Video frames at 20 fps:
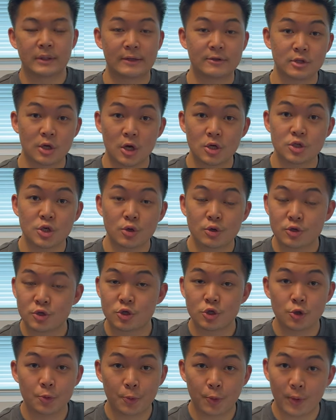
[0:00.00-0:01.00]
There's also
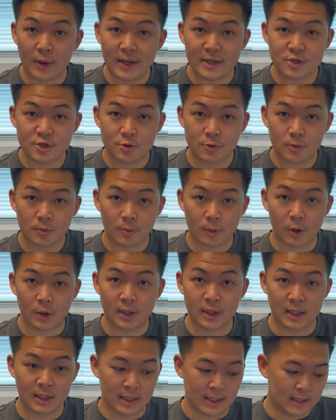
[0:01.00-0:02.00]
Super A
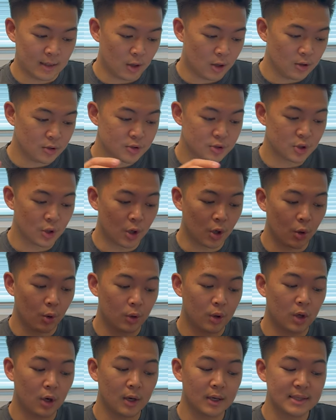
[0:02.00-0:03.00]
Supermarket and also
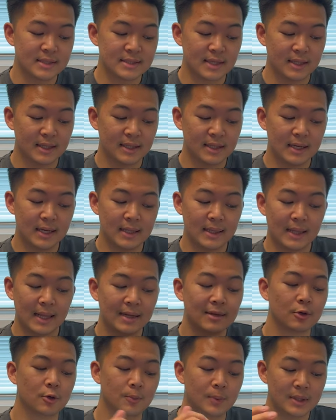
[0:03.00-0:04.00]
Carniceria La
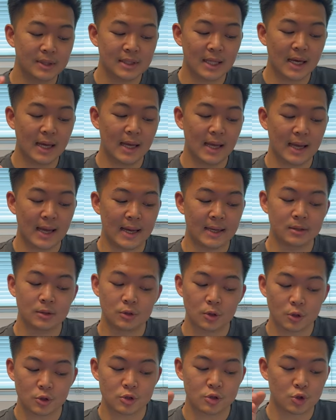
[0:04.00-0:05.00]
Lupita and
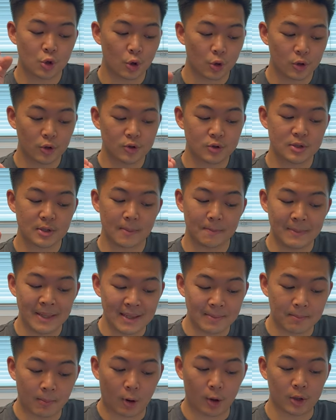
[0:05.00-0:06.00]
Los Toros
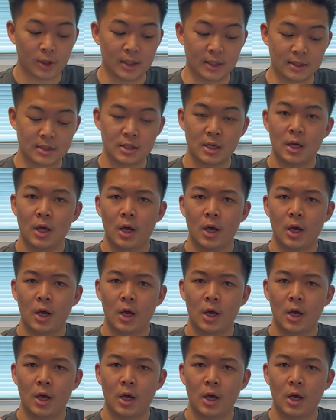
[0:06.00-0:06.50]
Meat Market,